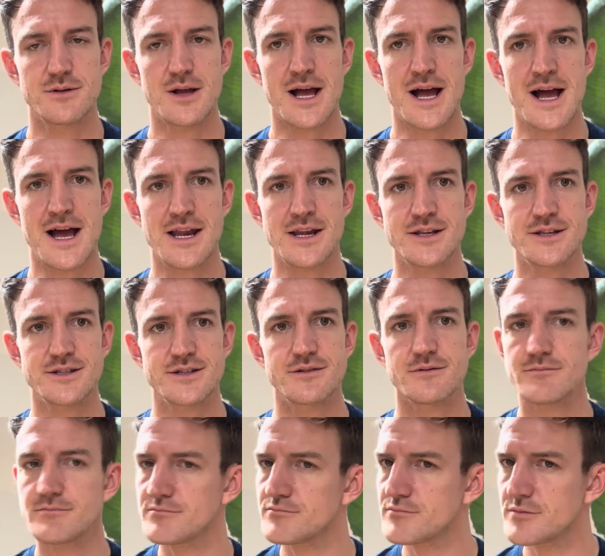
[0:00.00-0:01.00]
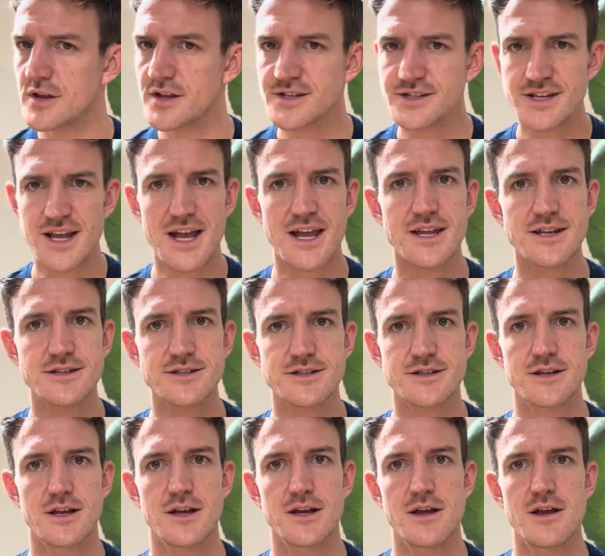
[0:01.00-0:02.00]
And the second
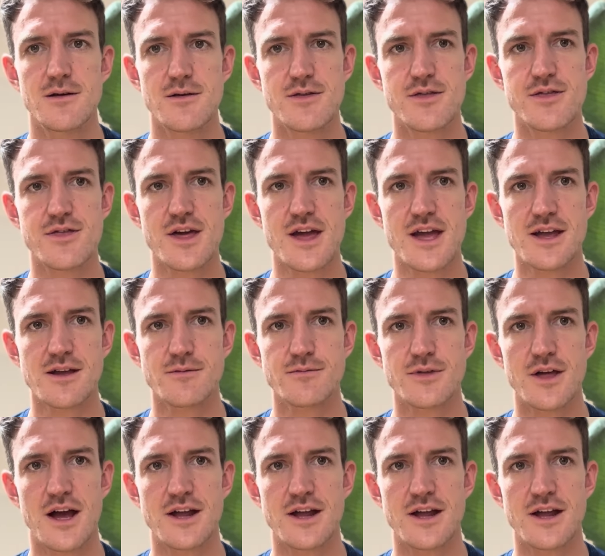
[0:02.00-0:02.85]
thing that I